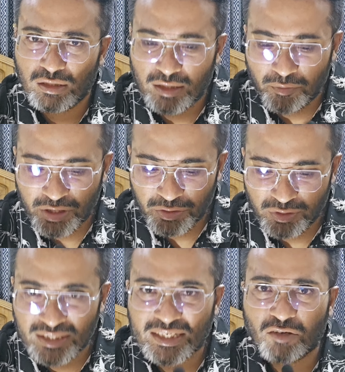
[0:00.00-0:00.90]
coming into
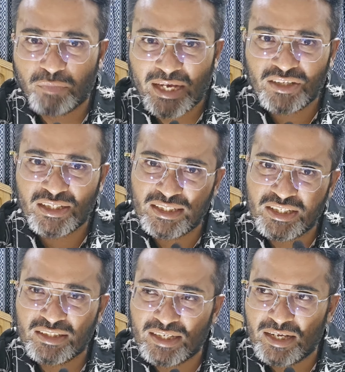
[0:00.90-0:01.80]
this kind of packaging and they
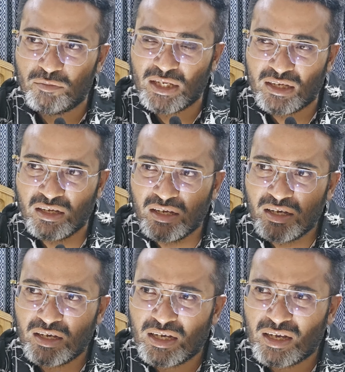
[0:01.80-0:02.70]
changed the name like
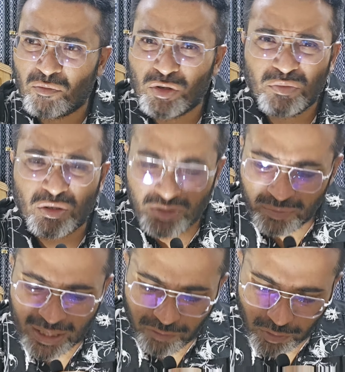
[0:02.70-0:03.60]
Come With Me or
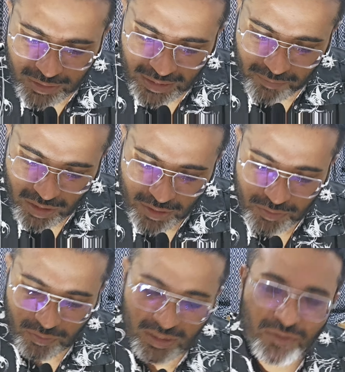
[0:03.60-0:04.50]
something. I forgot the name.
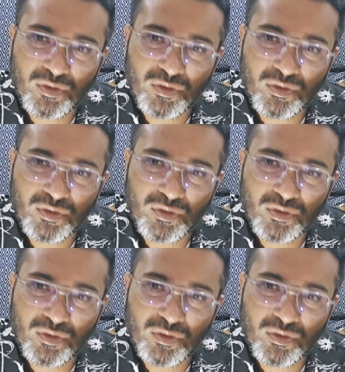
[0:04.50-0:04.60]
So this